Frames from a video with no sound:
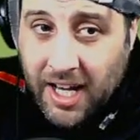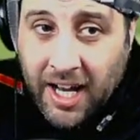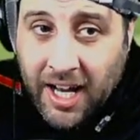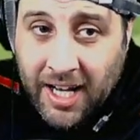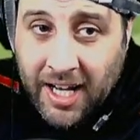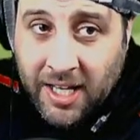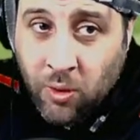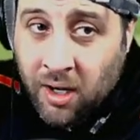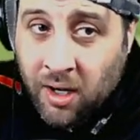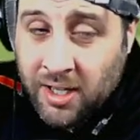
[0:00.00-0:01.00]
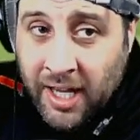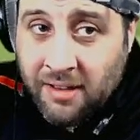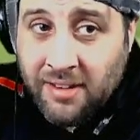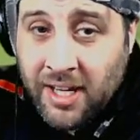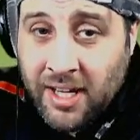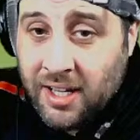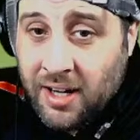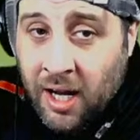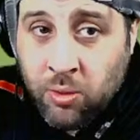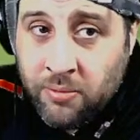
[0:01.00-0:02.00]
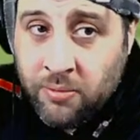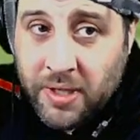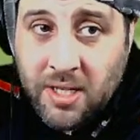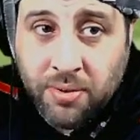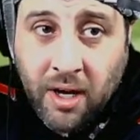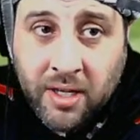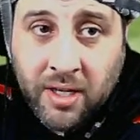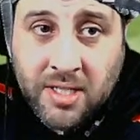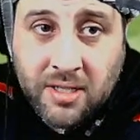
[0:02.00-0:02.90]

I tell you what, I wouldn't be surprised.